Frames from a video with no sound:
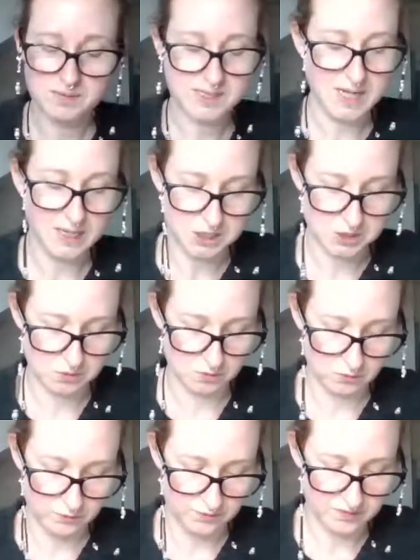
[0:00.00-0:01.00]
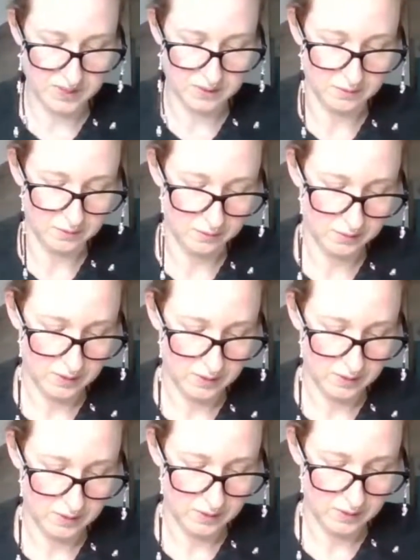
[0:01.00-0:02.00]
textural feel.
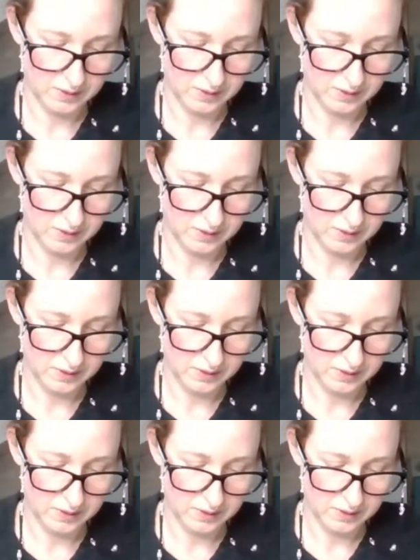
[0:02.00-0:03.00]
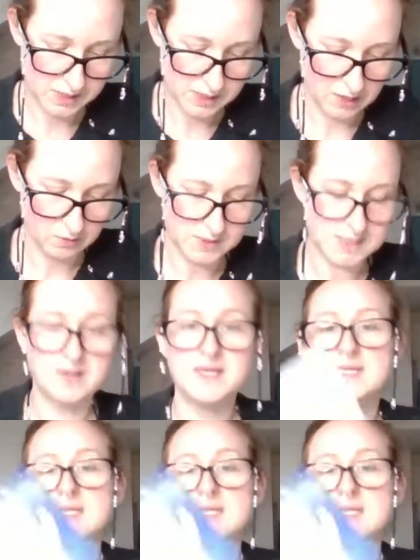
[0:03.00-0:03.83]
I'll see if I can find another one. So this